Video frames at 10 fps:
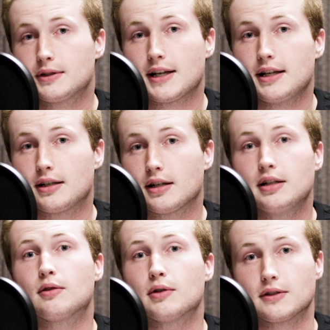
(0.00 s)
we'll take
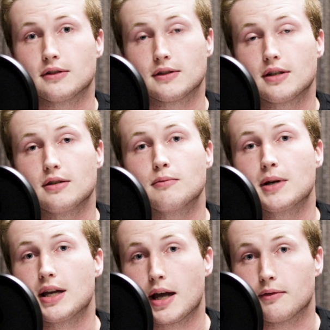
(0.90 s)
any questions that you
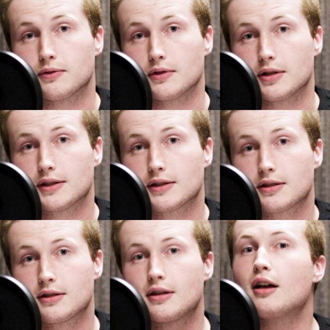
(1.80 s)
may have for
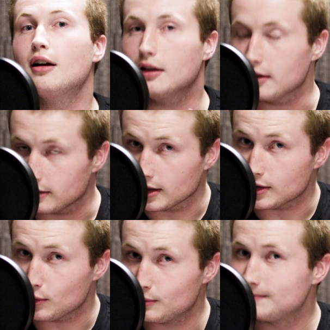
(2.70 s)
us.
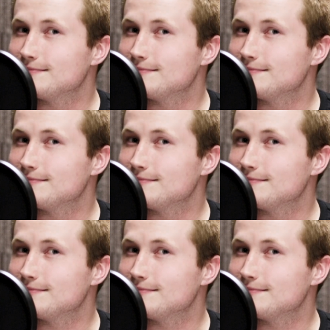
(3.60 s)
Thank you.